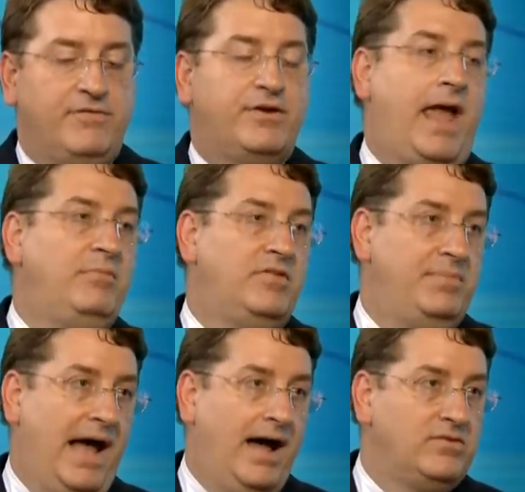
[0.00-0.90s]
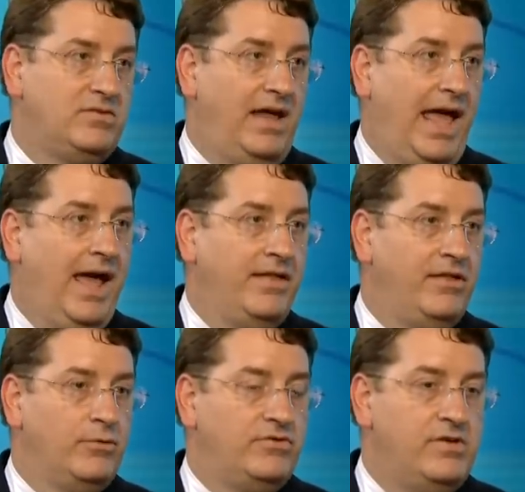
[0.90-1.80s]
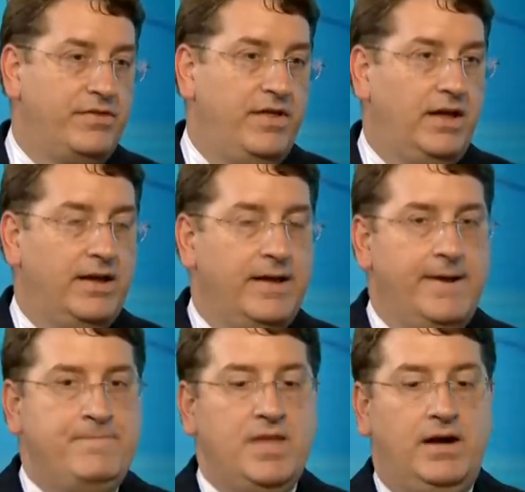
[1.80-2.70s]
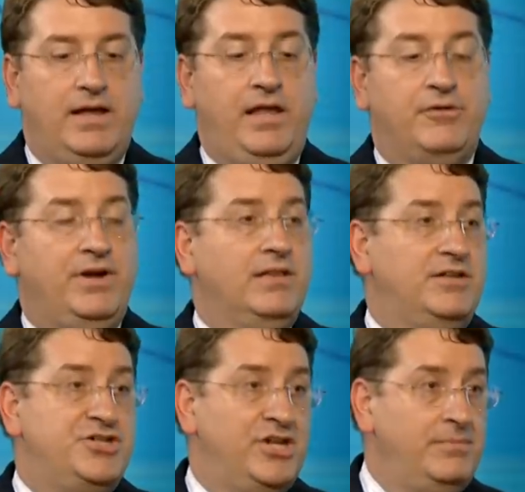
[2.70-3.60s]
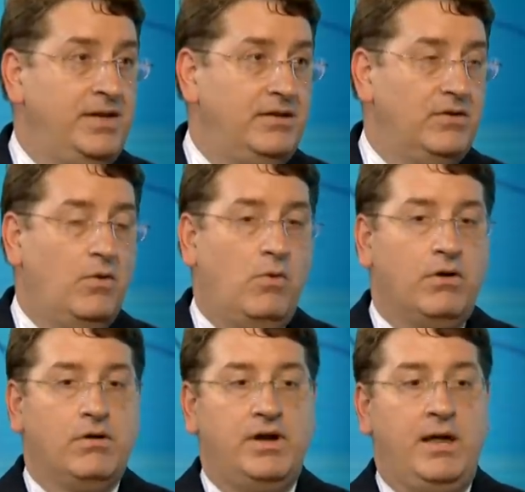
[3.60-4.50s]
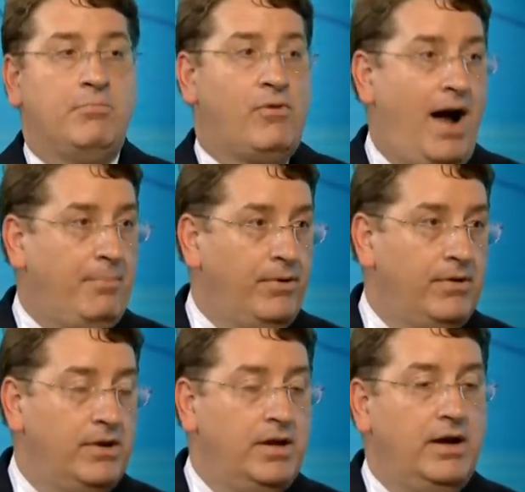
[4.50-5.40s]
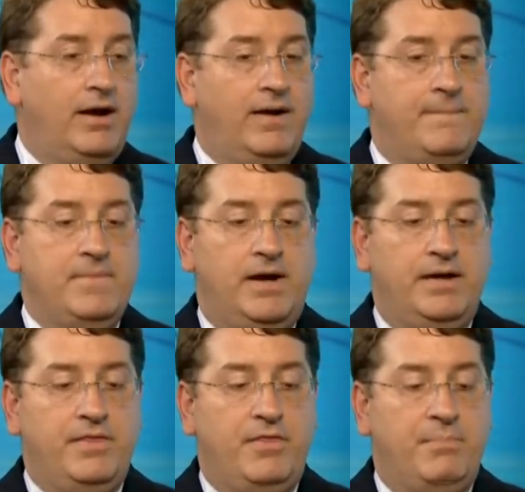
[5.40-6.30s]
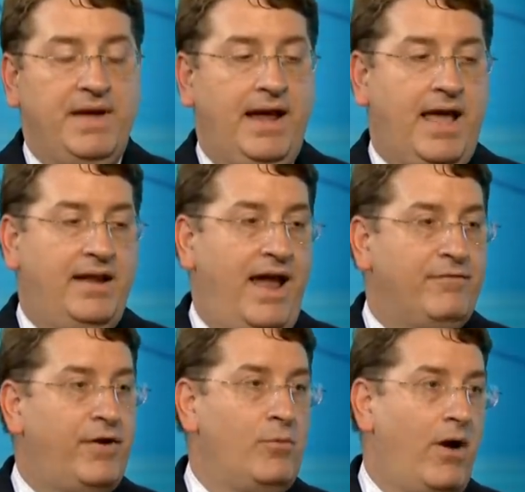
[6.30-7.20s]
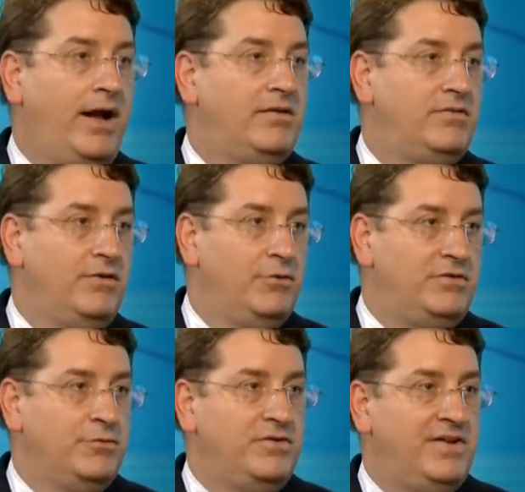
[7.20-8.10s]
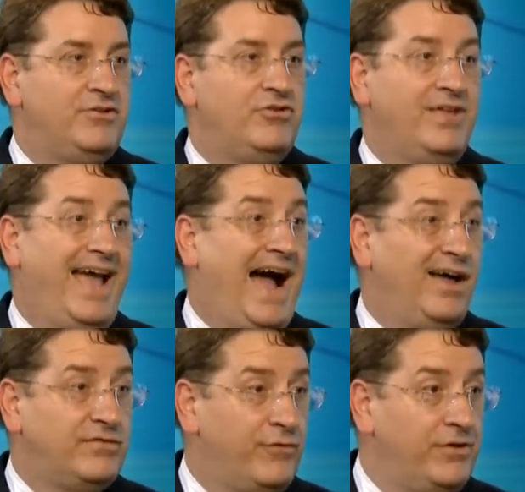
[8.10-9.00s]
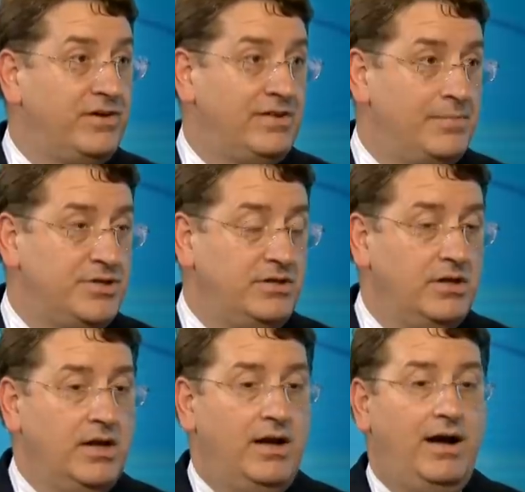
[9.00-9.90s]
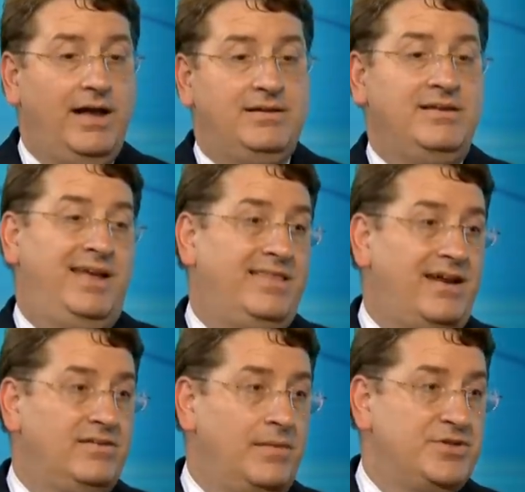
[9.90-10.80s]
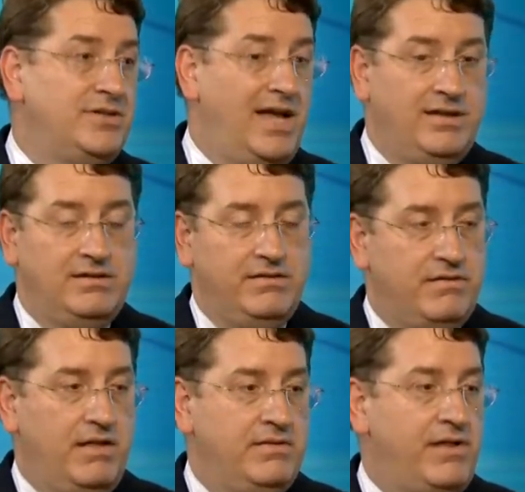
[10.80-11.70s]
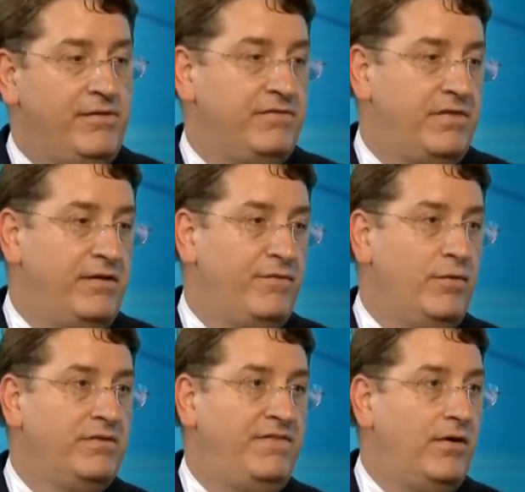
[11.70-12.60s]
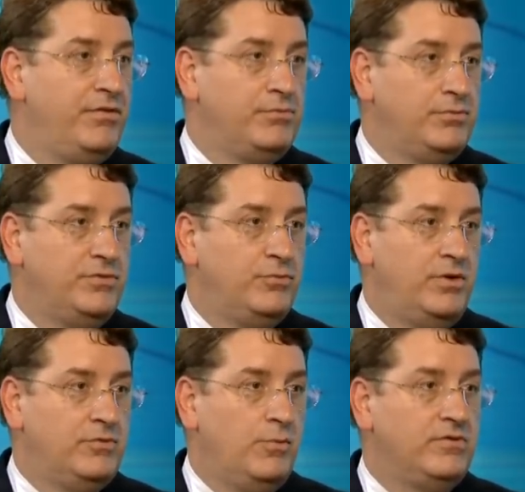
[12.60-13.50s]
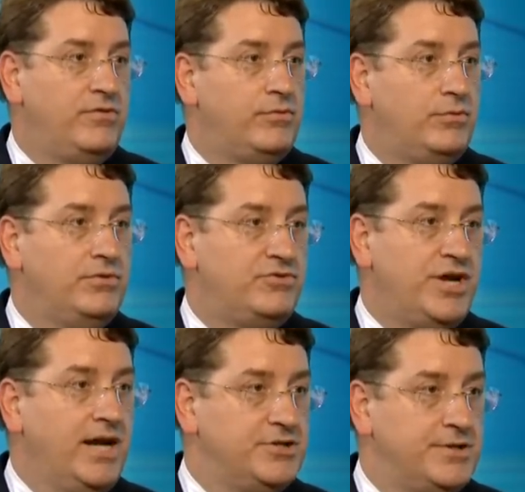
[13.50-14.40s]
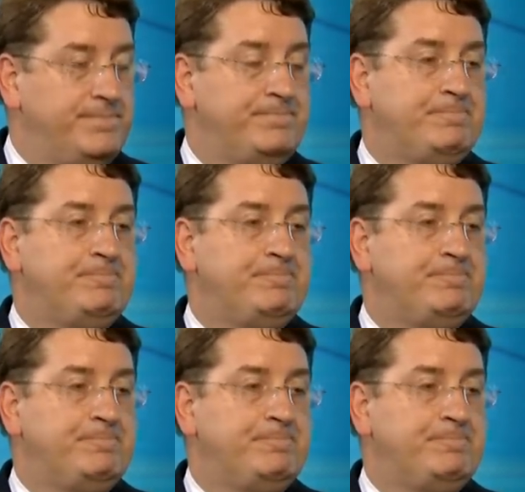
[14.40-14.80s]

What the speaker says: came to pass, and there was nothing either illegitimate or improper. The bank had every right to essentially ask for an exemption. It didn't get that exemption, and therefore it followed the rules once the rules changed. Mm.